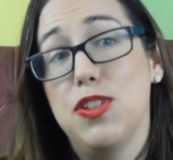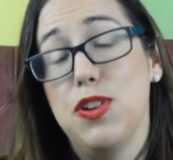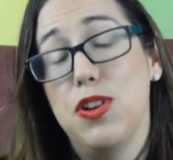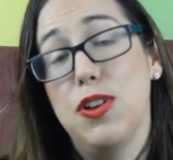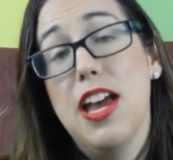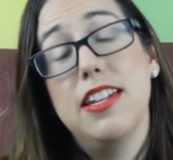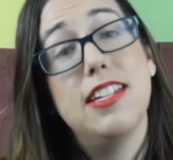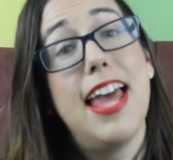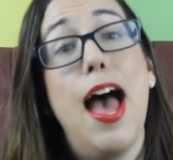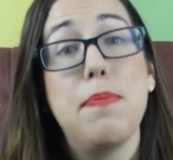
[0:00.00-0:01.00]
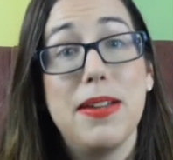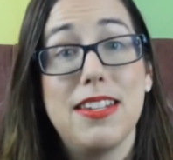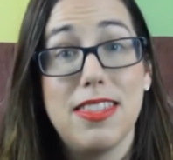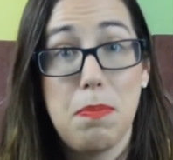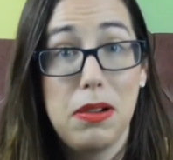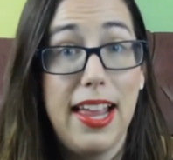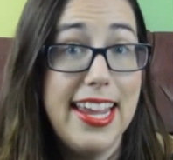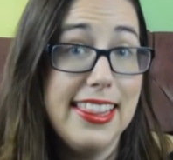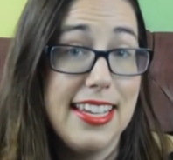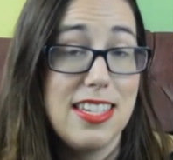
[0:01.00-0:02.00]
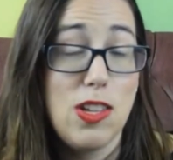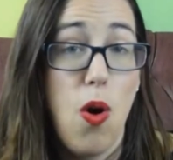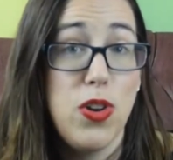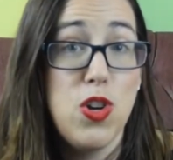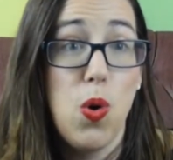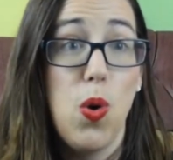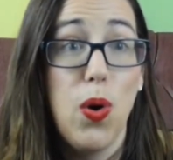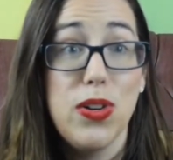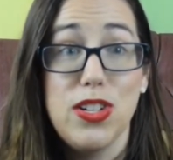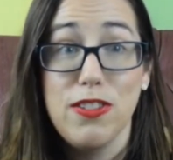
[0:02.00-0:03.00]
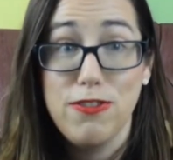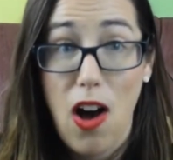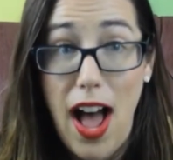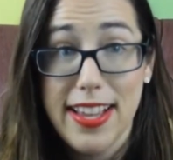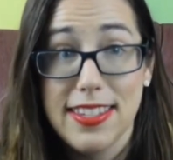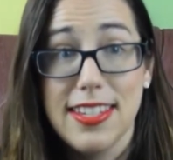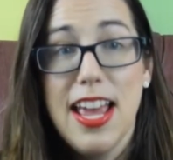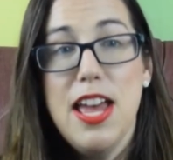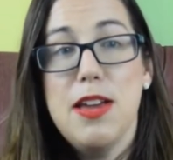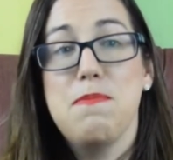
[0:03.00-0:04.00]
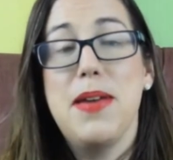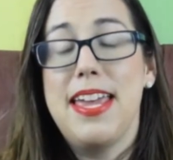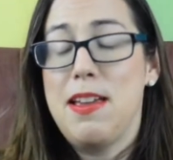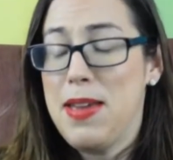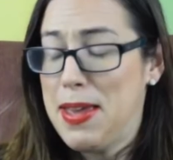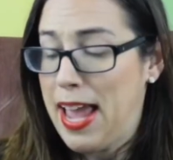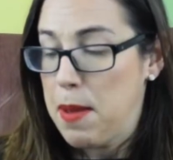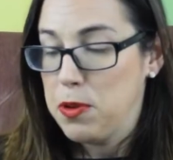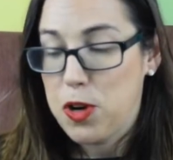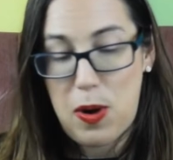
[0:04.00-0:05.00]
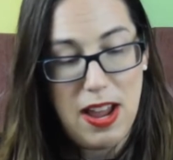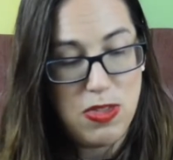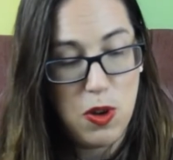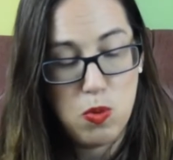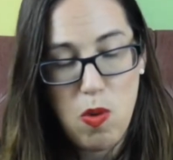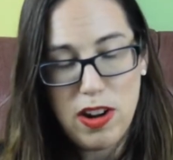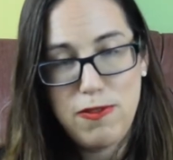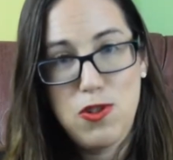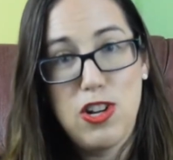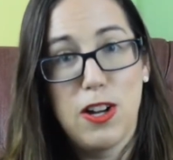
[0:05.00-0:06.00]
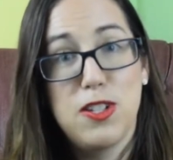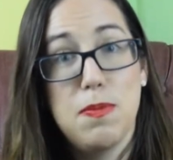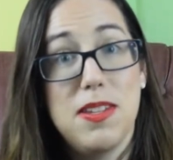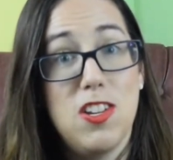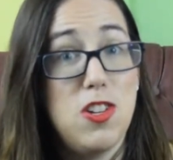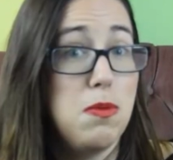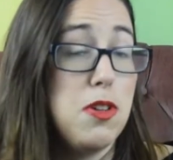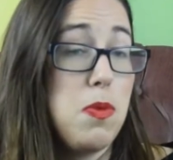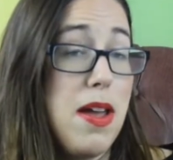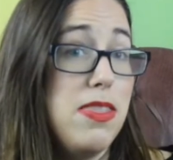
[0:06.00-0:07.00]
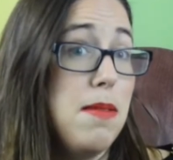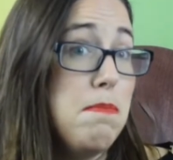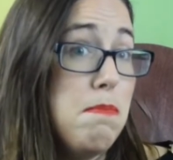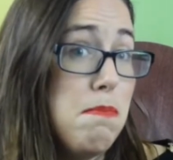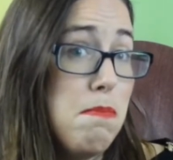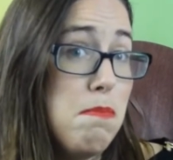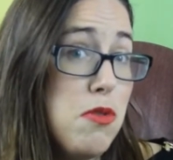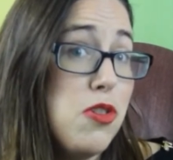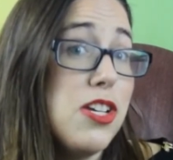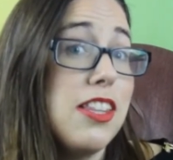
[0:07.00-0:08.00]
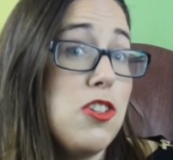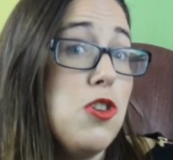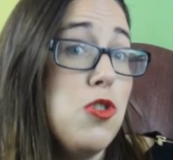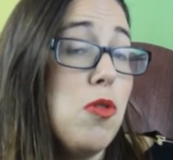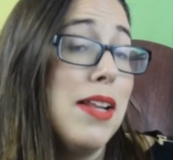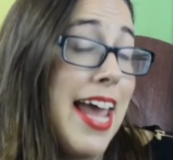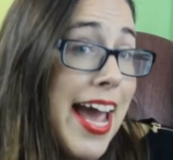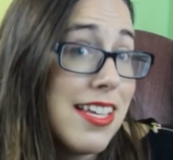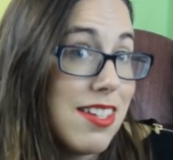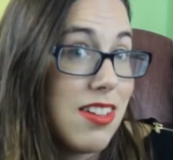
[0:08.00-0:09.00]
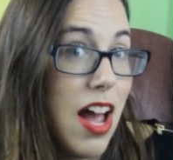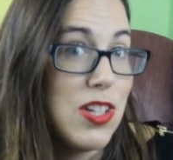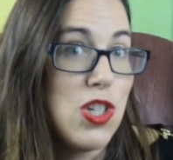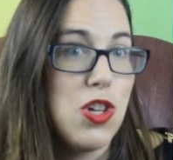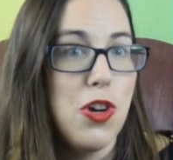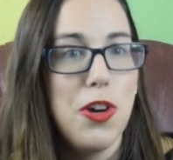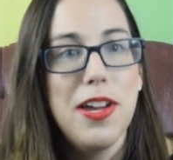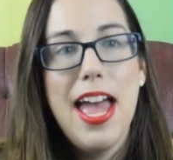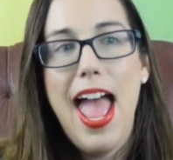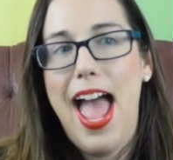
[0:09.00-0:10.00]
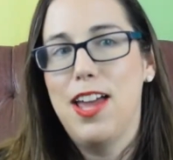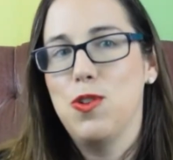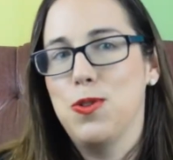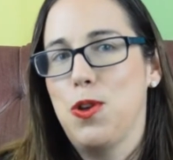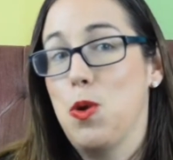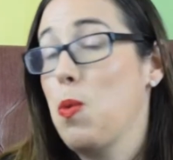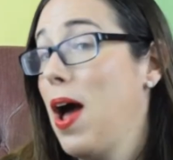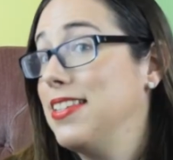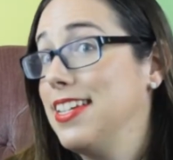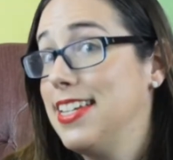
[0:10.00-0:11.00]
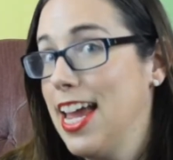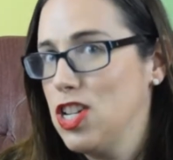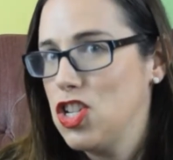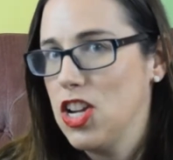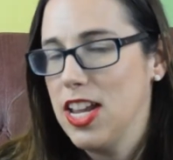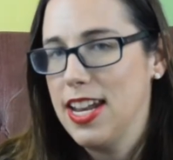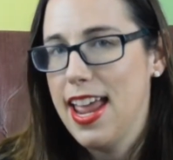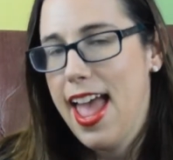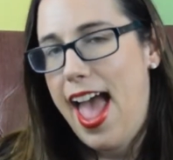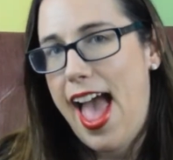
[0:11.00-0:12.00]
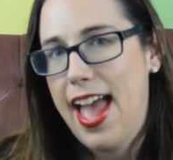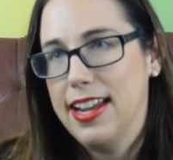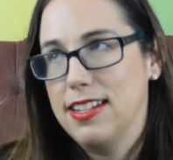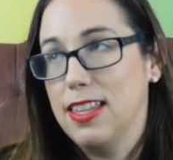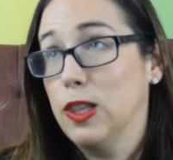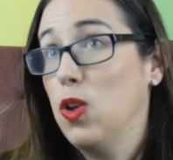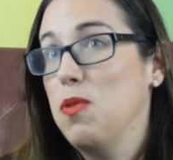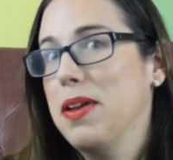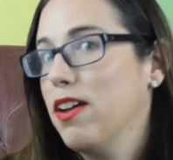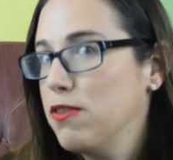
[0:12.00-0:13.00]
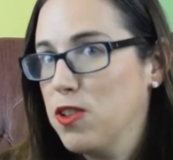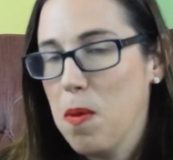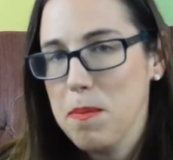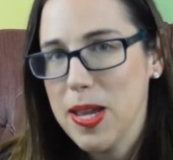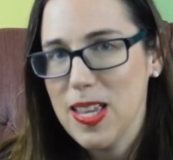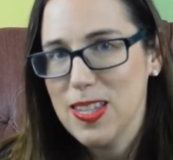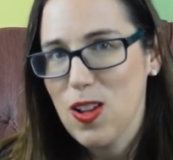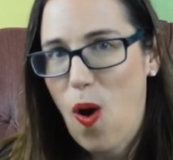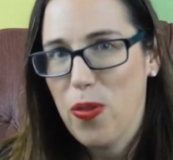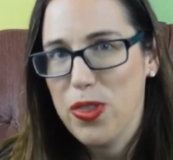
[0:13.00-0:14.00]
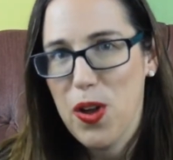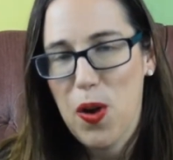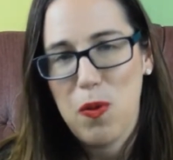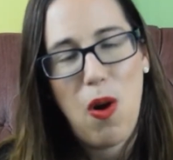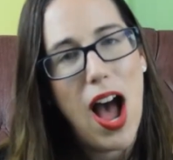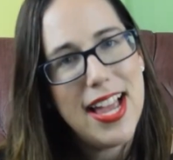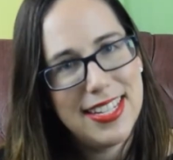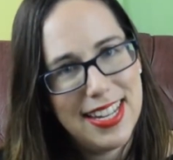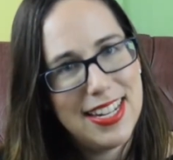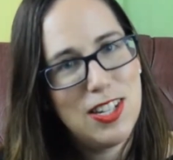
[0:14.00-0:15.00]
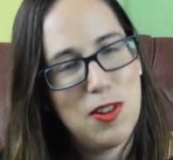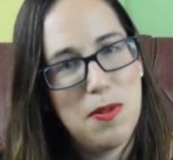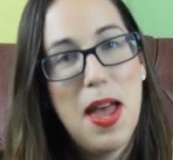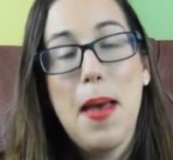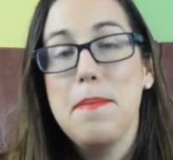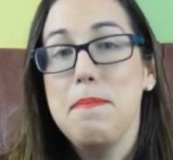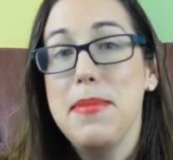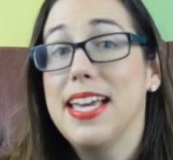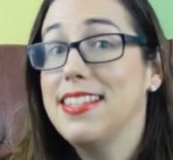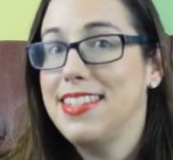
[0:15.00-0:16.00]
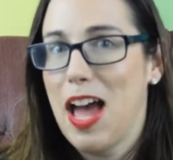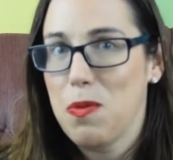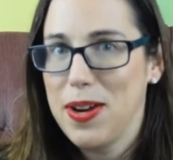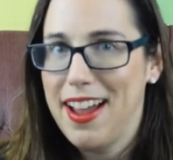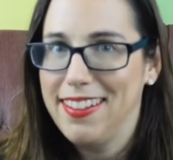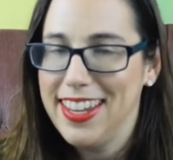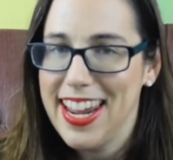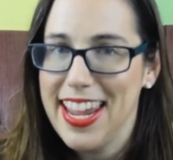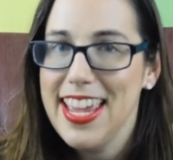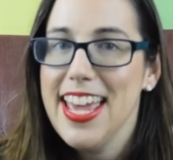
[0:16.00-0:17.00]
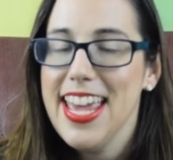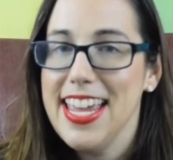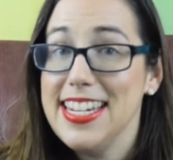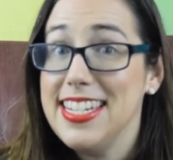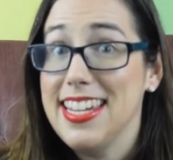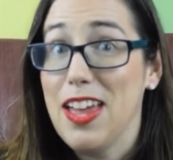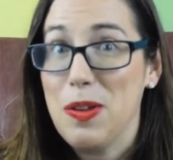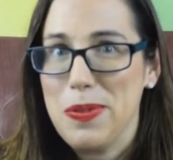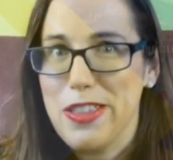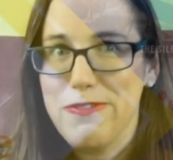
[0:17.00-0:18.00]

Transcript: you to tap into the playlists on your device, being able to create those wonderful juxtapositions between the music that you normally exercise to, and also the rising tension and the looming of zombies on the horizon, to mix that reality in together with the